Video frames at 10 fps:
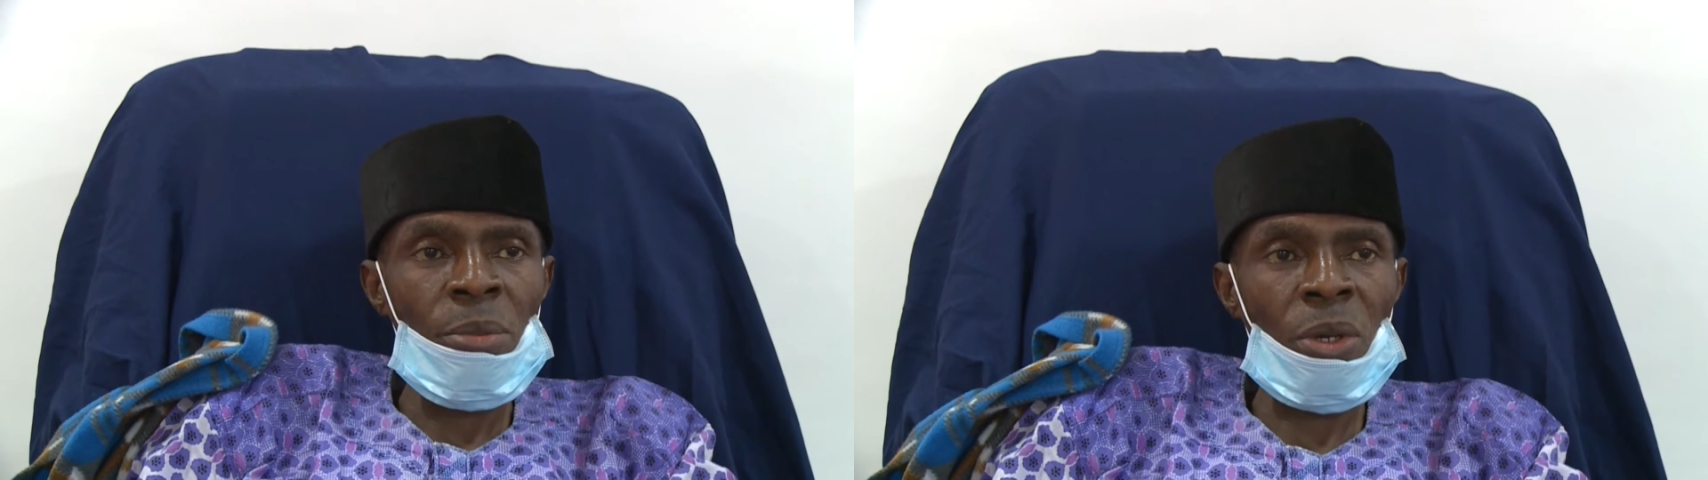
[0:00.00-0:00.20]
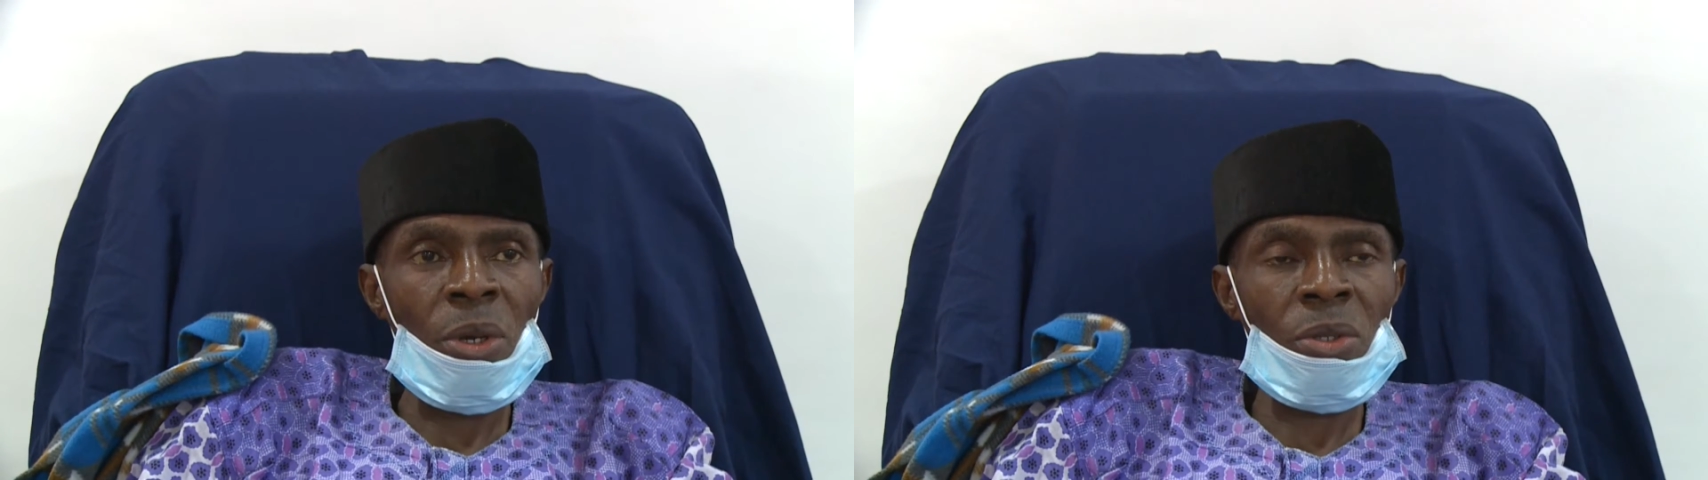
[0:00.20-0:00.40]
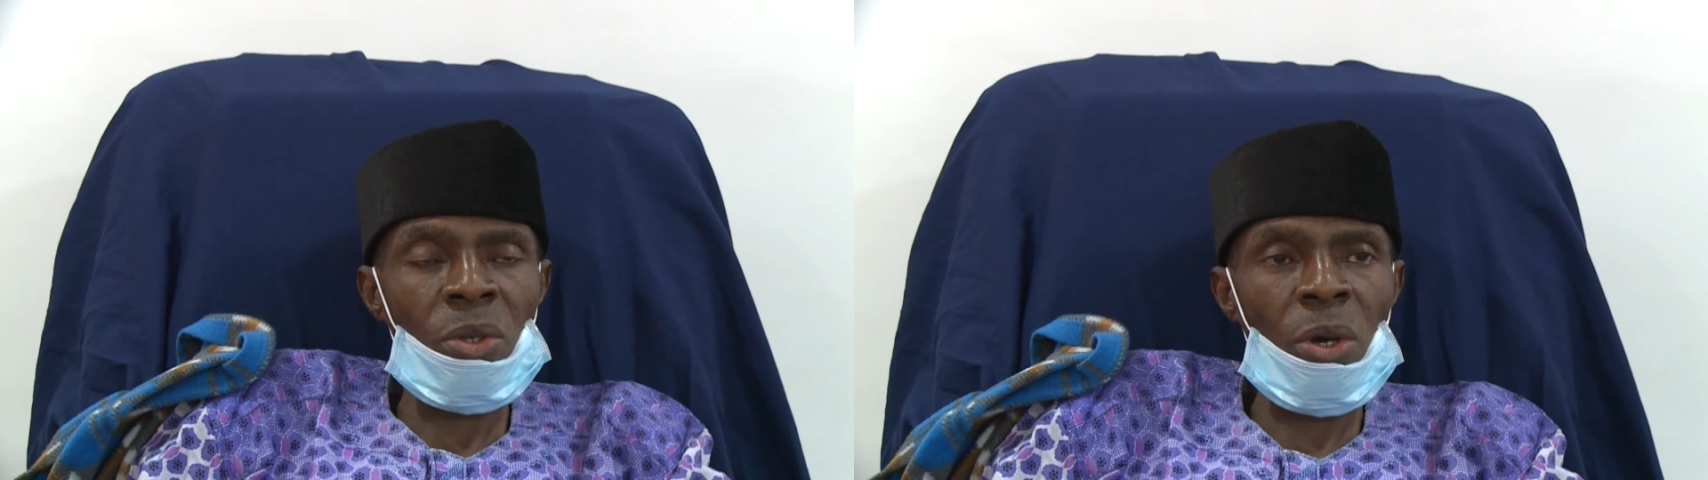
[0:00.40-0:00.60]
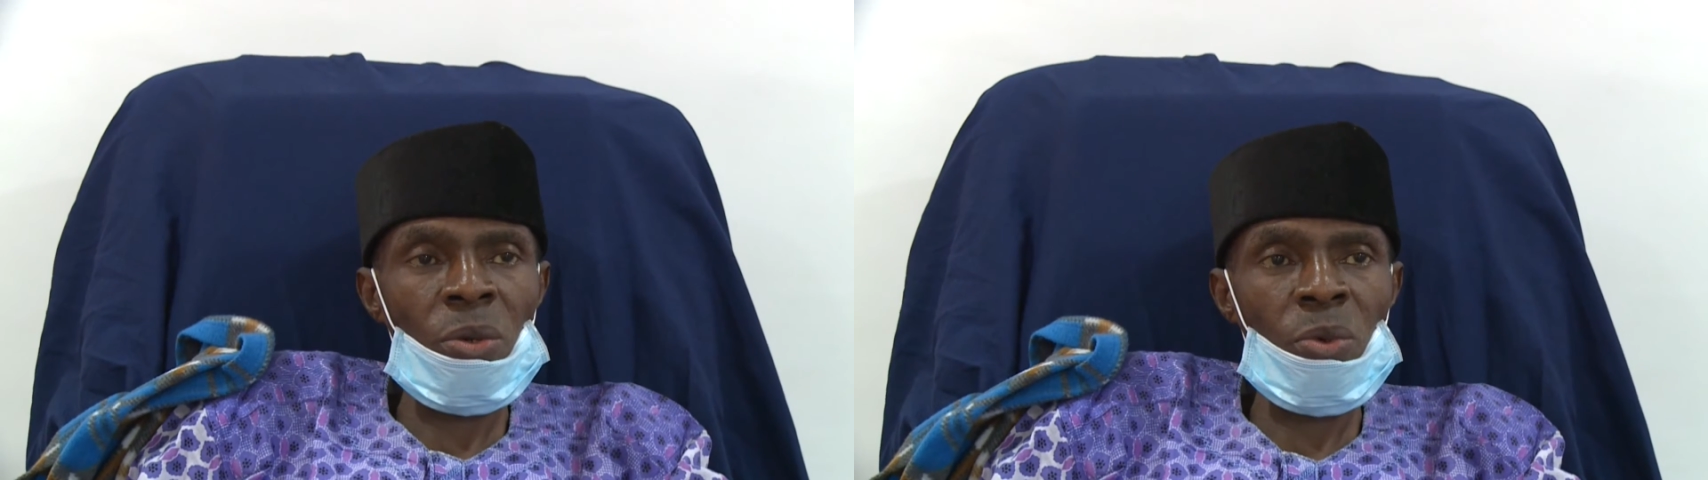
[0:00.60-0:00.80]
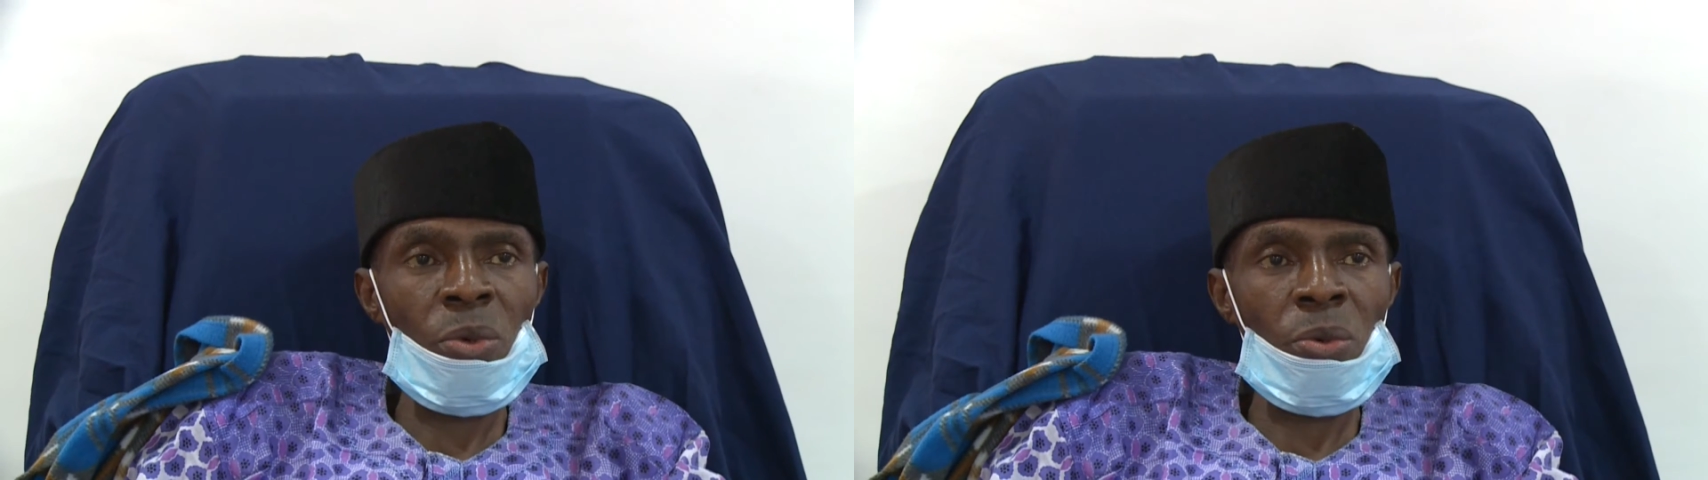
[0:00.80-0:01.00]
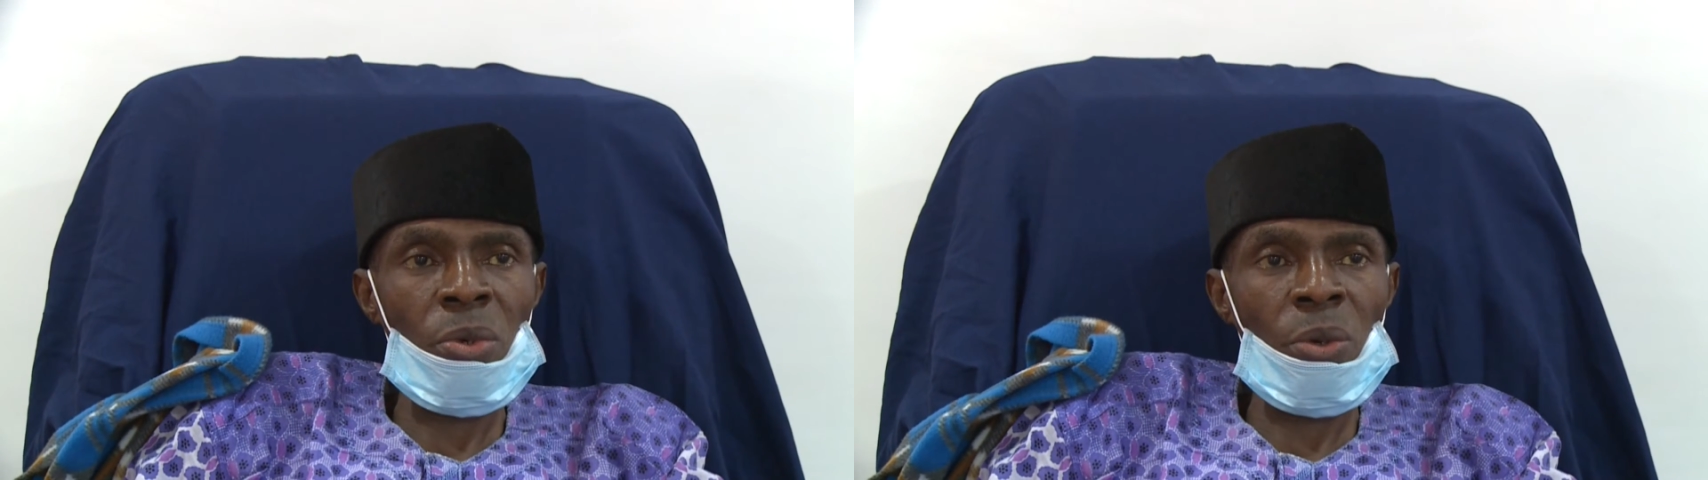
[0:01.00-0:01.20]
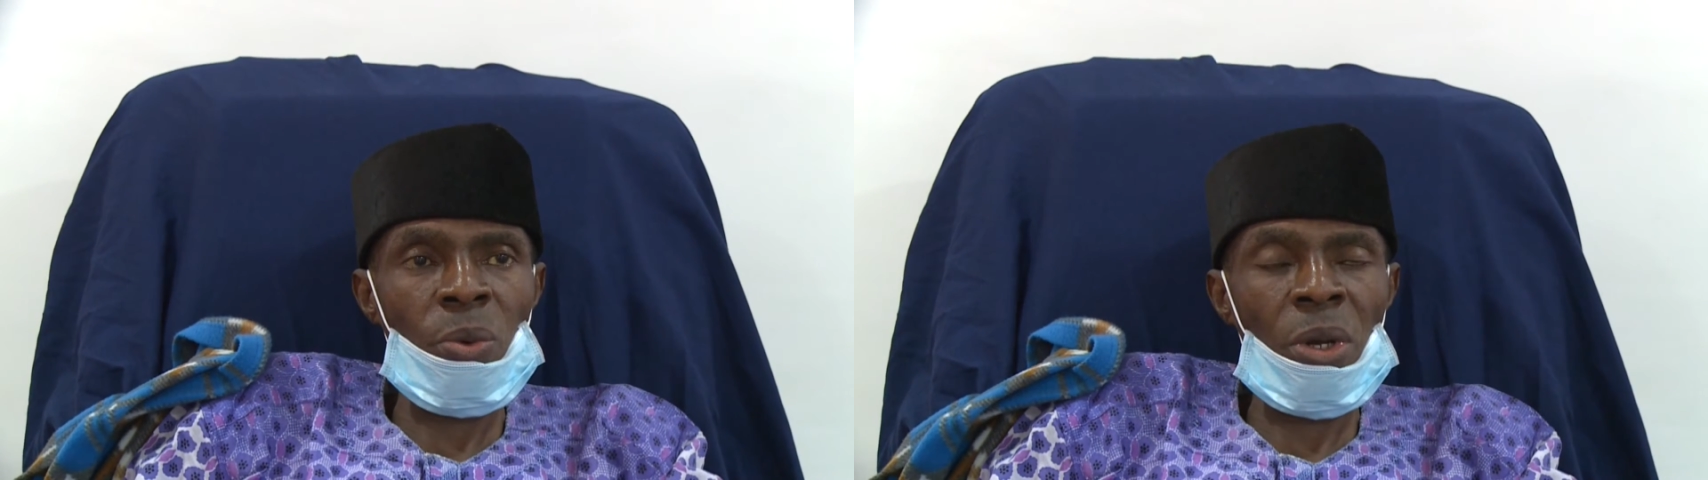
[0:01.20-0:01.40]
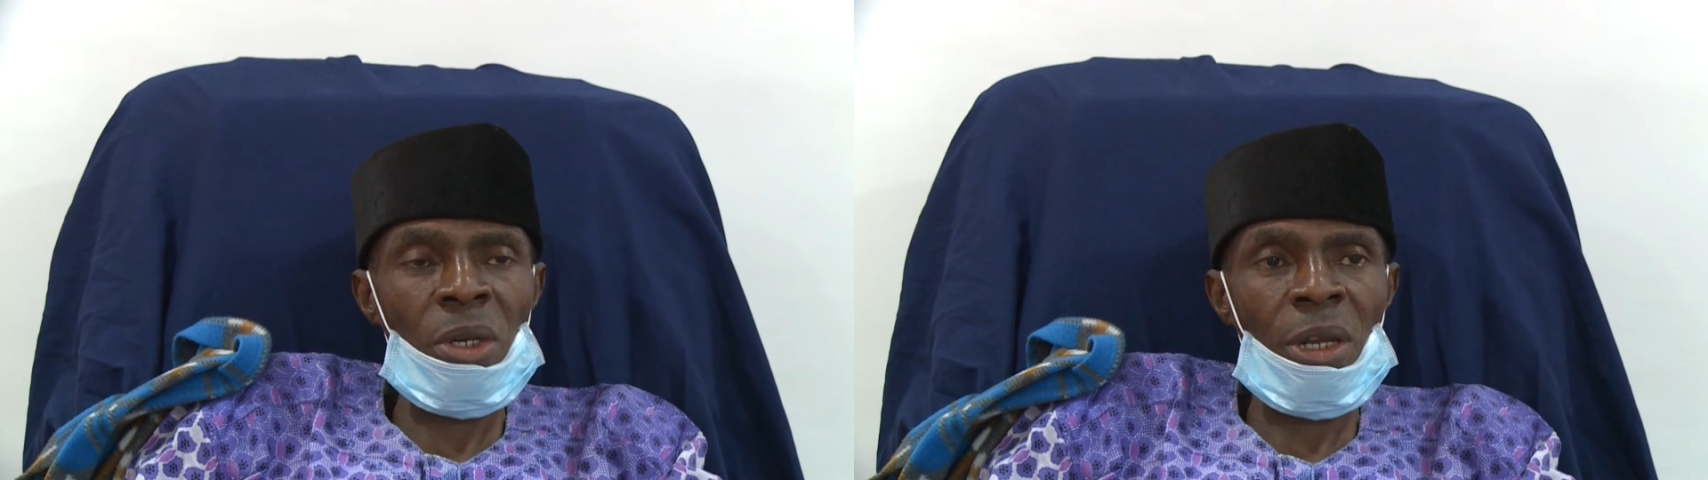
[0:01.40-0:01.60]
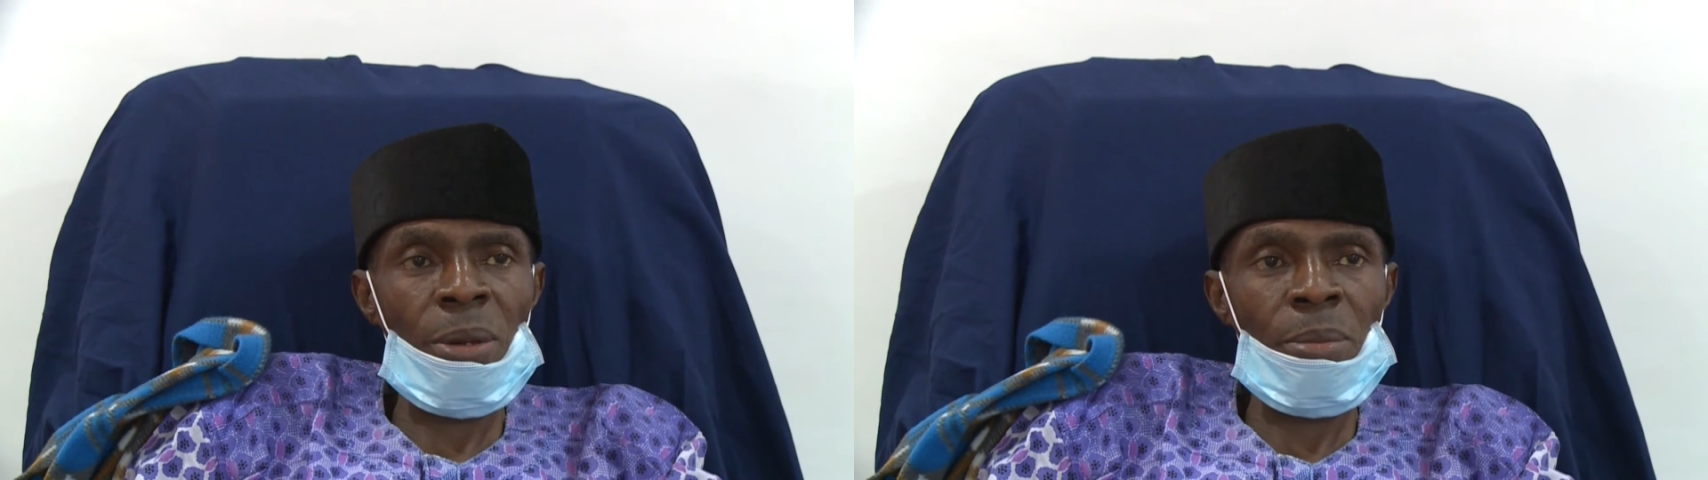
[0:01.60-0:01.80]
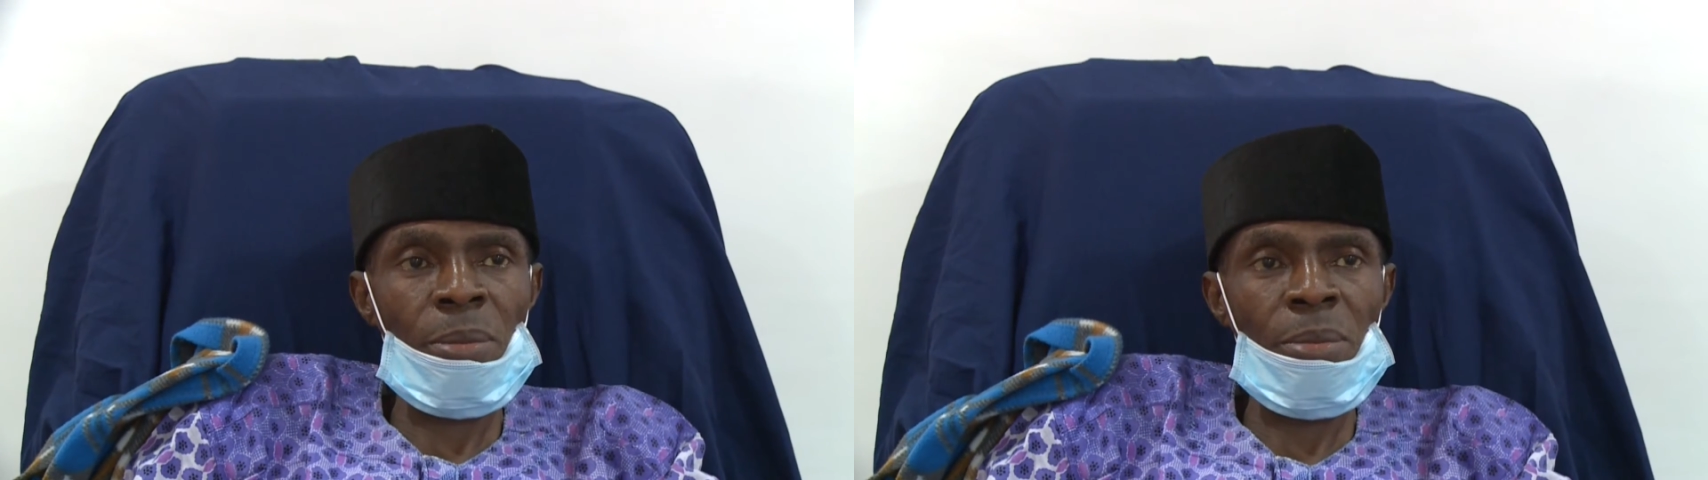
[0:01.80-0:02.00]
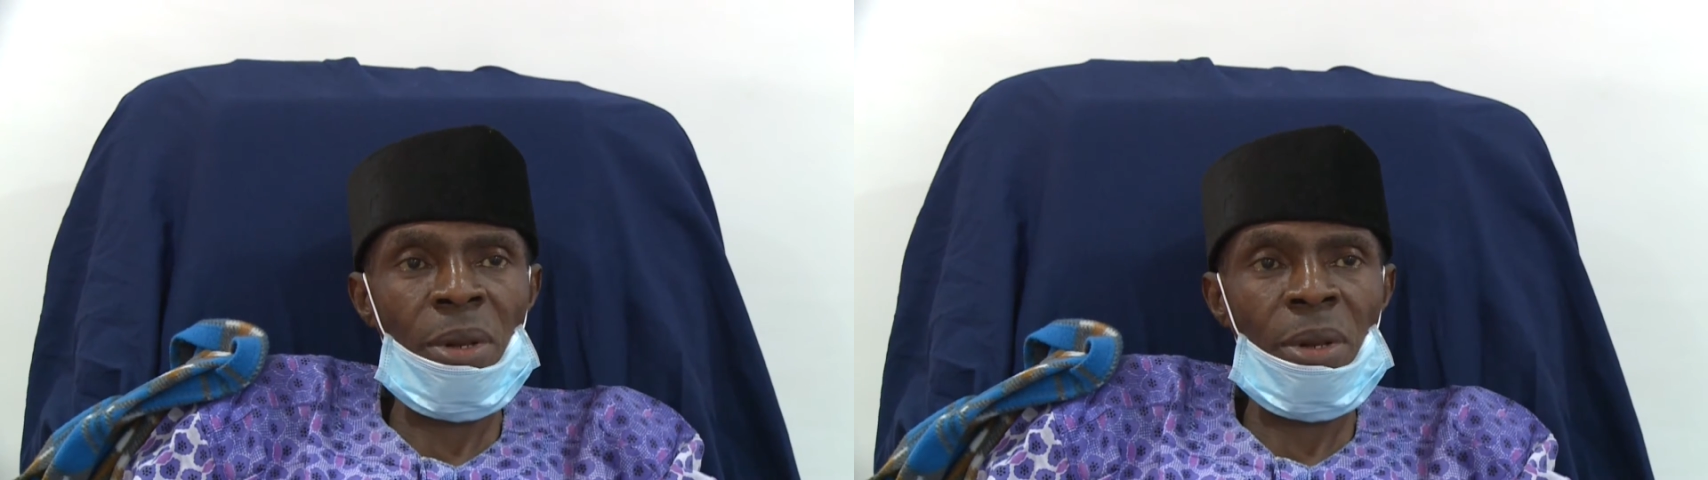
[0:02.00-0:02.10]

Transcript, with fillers: because God will reward them,